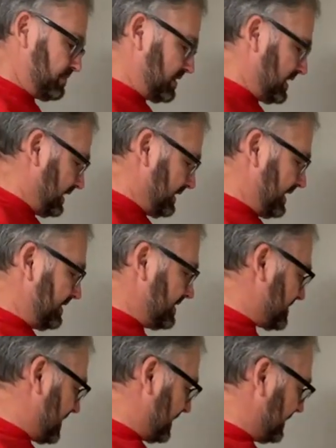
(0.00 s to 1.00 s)
I laid the
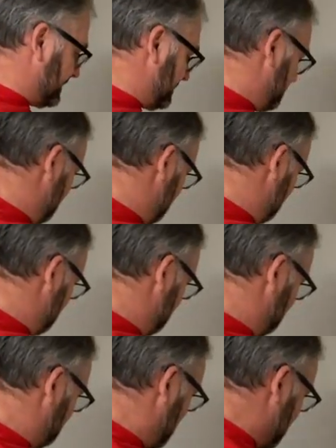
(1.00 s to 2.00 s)
second
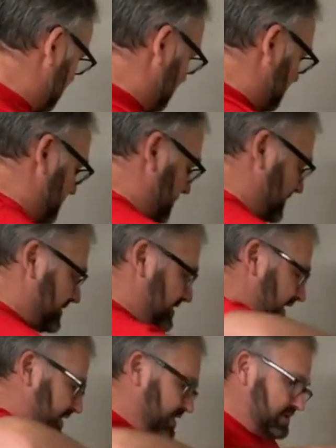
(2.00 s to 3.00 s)
piece to the
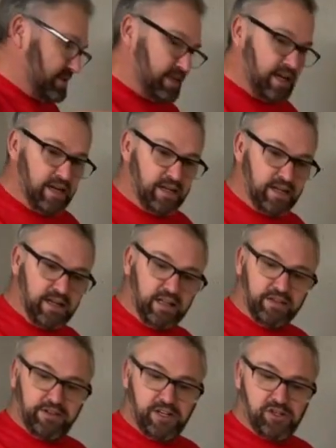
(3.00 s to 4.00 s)
second uh,
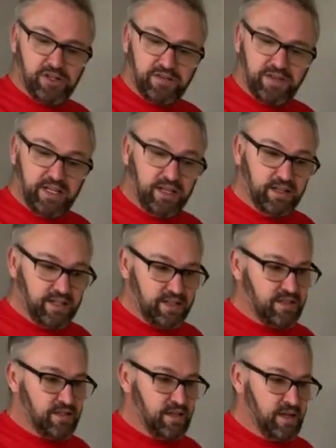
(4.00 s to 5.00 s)
elevation of the
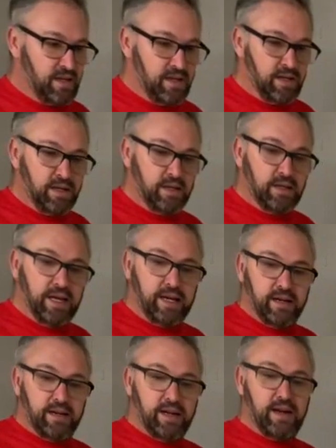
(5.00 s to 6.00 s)
helix.
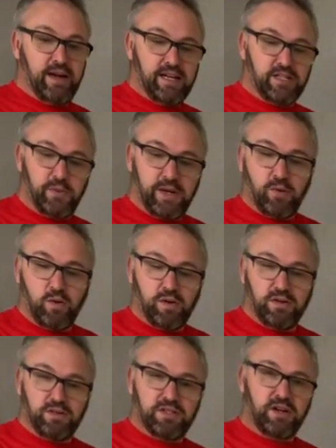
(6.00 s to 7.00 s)
And uh, next week
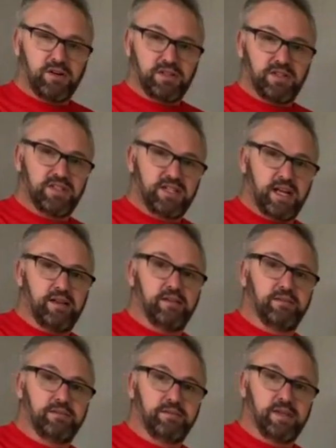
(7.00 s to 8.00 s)
we'll start to set
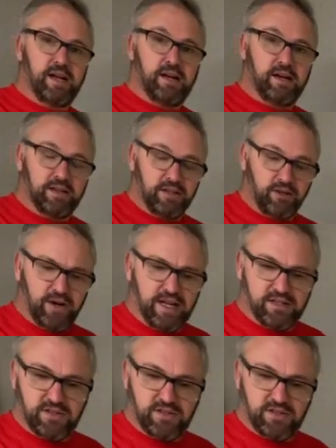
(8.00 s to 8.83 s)
uh, the grades.